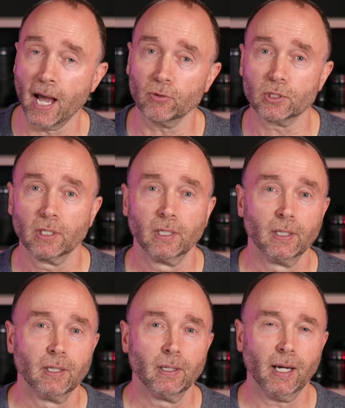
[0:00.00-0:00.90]
out.
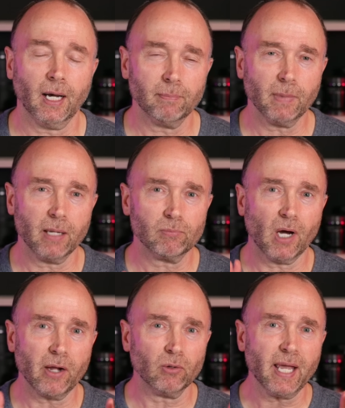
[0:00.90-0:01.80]
Um, and
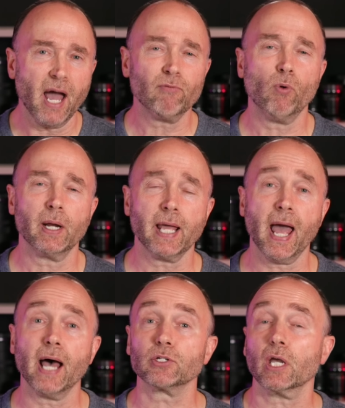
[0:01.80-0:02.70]
I only have one
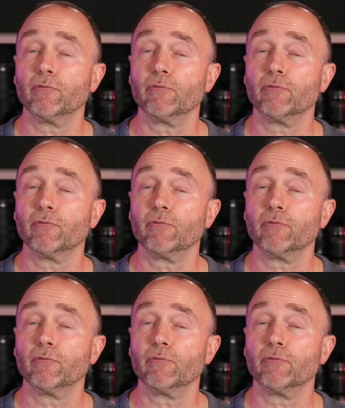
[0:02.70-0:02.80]
ask.